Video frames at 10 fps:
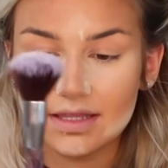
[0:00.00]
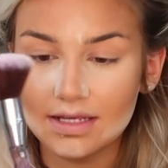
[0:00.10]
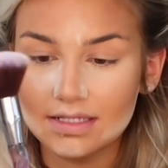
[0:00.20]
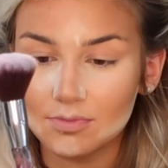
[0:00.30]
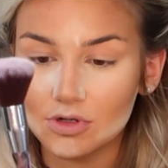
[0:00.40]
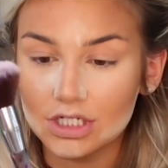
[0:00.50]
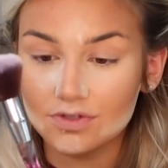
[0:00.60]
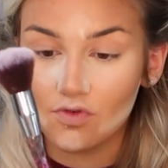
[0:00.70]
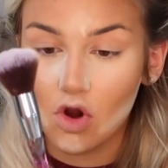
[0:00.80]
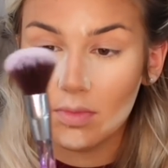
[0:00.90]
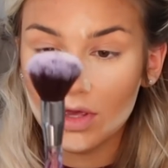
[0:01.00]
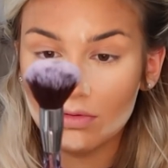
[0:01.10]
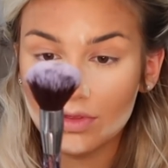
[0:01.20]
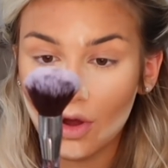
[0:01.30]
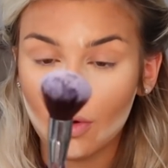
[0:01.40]
This brush is from
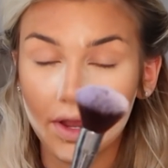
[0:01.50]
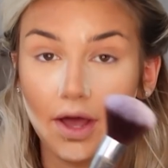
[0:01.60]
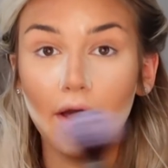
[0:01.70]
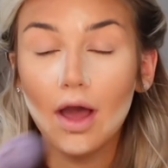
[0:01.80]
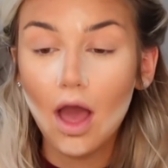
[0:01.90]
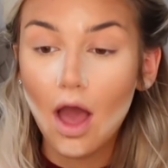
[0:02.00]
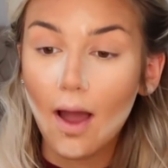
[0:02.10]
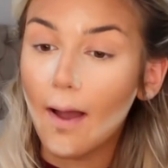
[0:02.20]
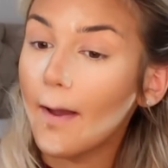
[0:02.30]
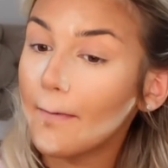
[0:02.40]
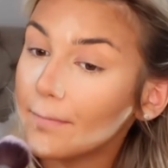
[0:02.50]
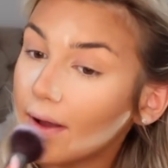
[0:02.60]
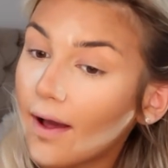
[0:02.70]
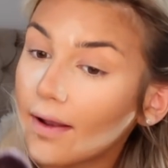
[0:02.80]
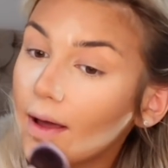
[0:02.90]
Euphoria, and
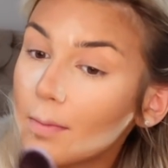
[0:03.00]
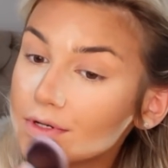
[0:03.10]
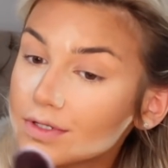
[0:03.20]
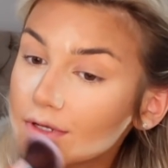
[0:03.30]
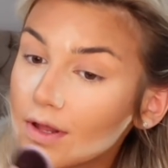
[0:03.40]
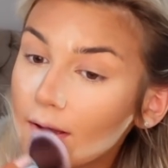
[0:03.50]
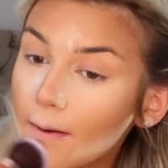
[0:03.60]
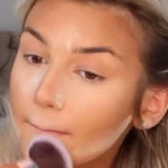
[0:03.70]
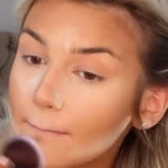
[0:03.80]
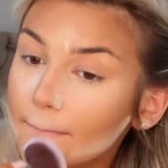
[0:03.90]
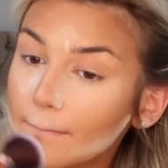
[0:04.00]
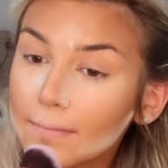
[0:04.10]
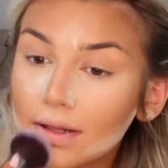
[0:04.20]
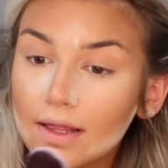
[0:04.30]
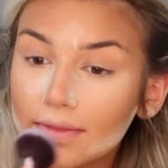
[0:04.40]
I'm just gonna
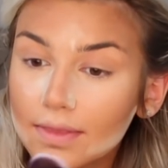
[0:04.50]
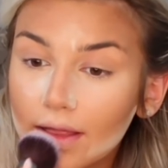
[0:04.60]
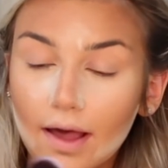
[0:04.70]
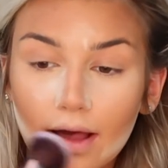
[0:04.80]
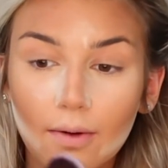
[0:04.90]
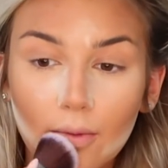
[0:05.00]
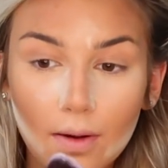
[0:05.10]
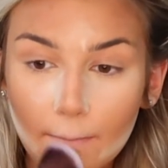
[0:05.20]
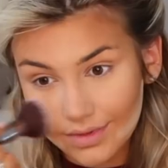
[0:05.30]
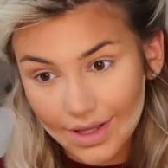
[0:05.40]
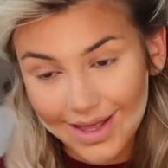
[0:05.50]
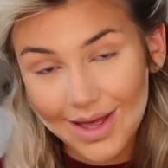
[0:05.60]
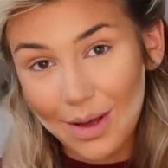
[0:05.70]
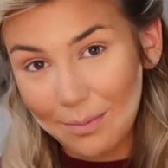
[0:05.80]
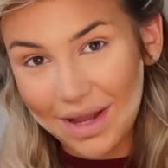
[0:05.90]
blend that out.
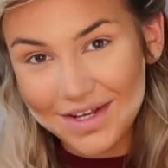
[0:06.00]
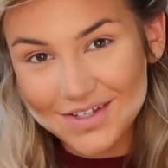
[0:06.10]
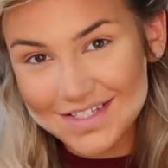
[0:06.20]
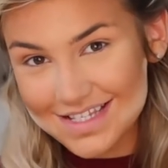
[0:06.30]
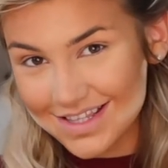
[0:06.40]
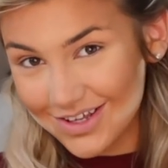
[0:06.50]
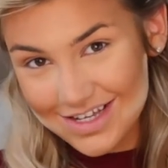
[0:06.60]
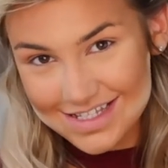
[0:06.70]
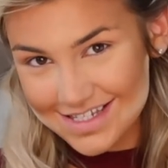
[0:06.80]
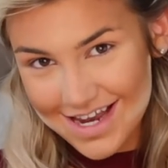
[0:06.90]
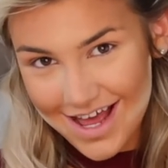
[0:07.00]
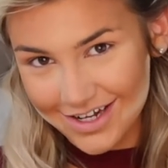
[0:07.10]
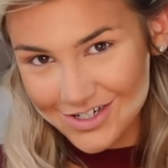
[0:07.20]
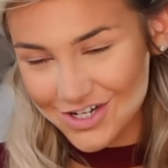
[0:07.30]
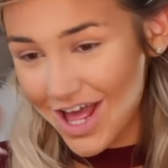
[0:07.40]
My nose isn't looking
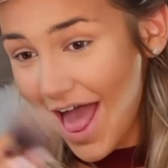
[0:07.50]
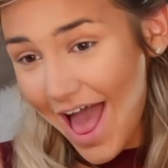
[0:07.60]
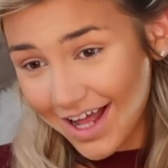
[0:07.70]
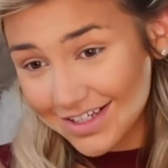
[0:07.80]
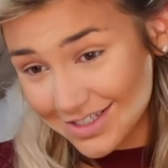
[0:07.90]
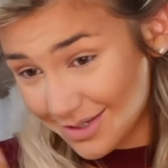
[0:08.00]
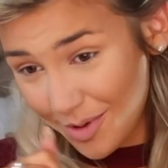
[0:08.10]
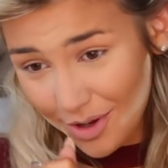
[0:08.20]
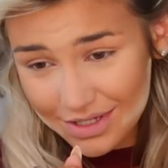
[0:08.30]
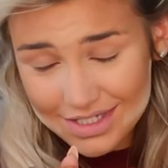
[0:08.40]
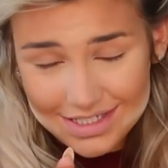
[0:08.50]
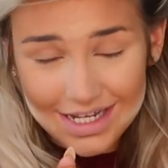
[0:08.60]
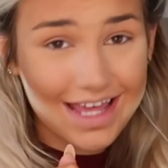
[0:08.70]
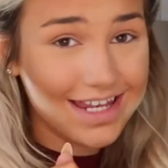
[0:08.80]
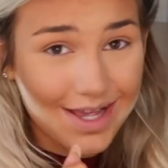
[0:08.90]
snatched, and to be honest,
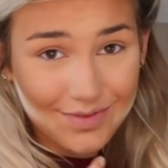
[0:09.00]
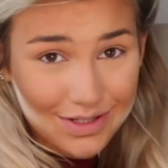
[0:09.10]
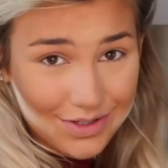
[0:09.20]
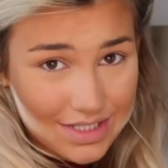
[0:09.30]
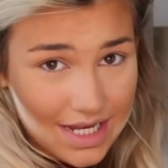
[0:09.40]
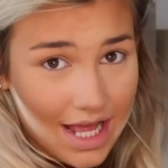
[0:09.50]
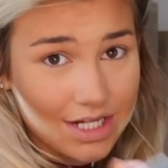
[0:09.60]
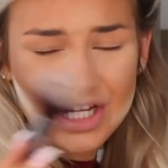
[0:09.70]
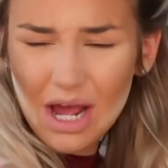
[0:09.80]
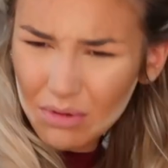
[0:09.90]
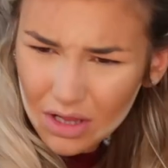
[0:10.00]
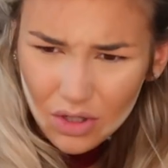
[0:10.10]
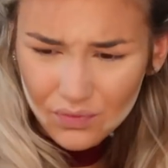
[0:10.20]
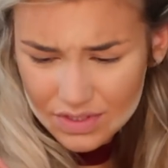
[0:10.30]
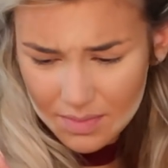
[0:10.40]
it never looks snatched. I would
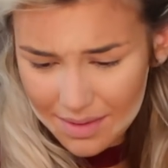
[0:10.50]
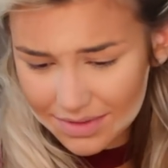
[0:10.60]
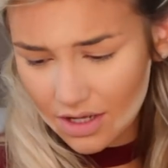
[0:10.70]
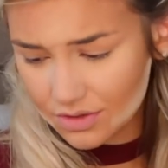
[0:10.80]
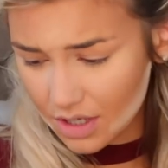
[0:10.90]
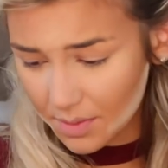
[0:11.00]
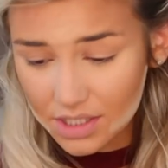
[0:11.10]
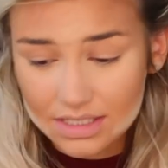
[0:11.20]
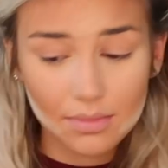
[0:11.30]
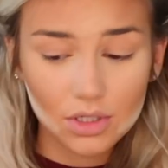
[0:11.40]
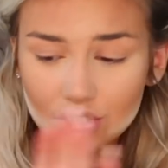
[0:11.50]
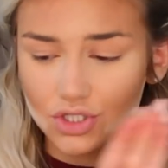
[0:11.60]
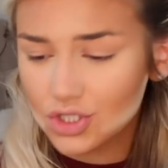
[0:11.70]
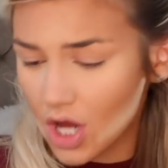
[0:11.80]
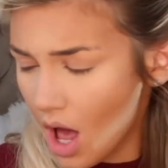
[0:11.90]
love to be able to contour my nose. I'm gonna
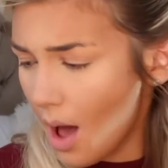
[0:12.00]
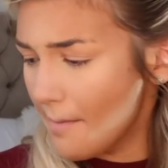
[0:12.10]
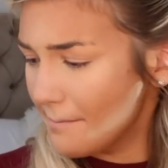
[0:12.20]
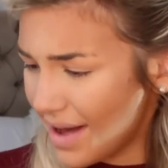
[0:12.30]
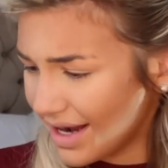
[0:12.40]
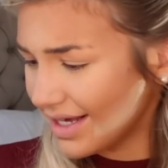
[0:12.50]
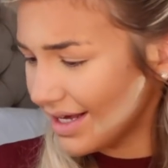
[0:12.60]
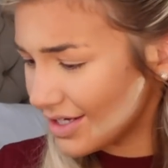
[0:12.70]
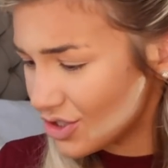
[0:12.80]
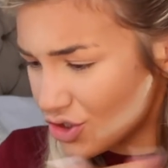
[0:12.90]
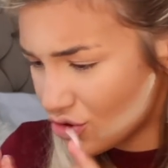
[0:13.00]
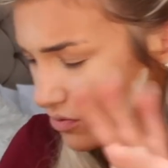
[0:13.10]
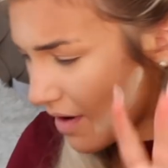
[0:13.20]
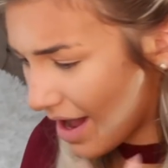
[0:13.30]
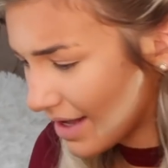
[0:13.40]
just man it and just
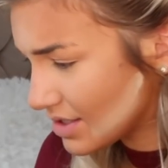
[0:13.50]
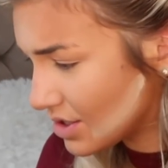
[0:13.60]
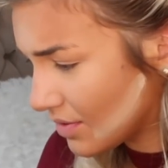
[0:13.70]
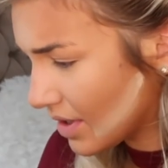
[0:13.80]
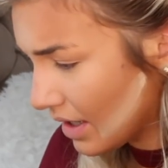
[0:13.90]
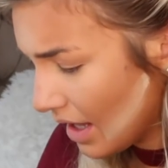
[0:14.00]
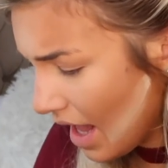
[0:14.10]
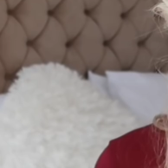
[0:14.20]
try to do it.